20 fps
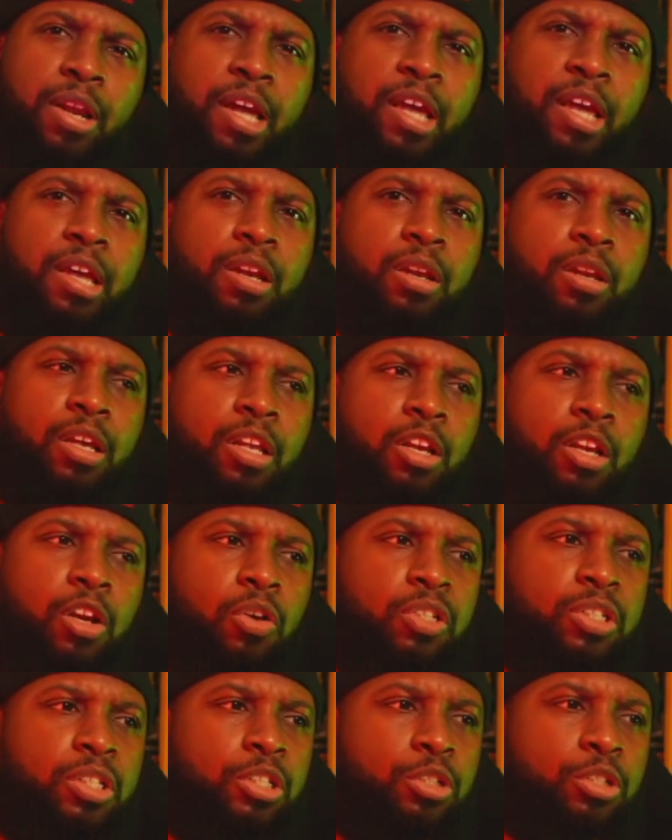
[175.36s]
I feel like he,
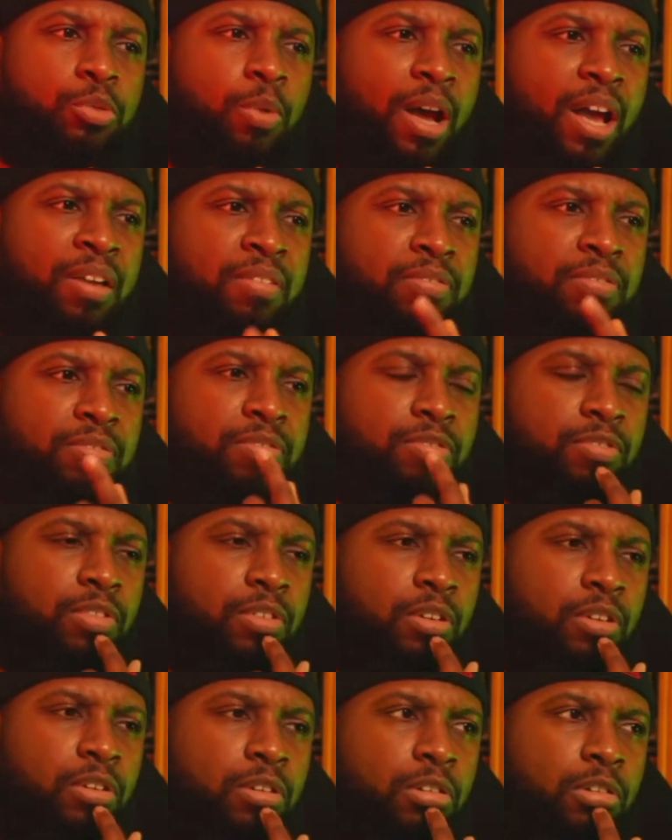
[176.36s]
he lost his
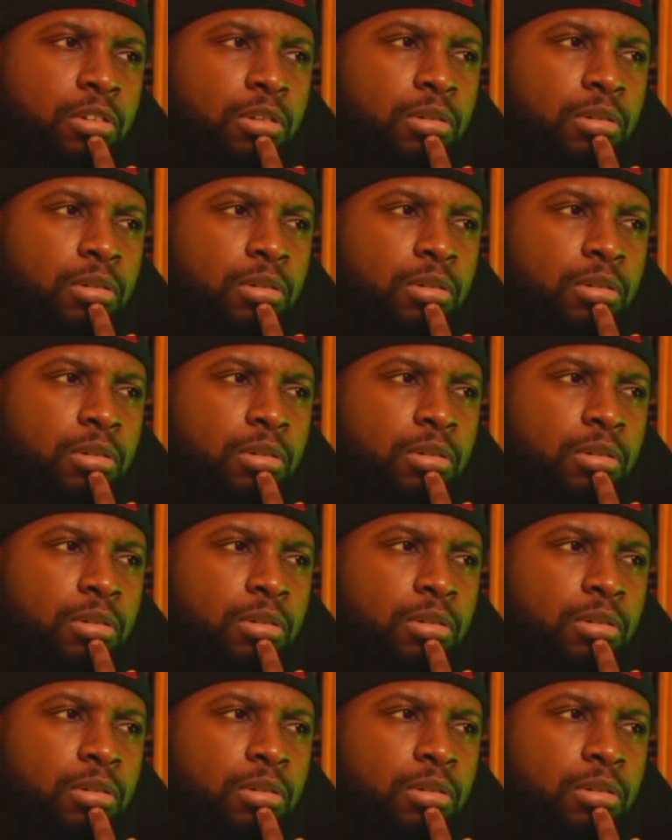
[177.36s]
wife.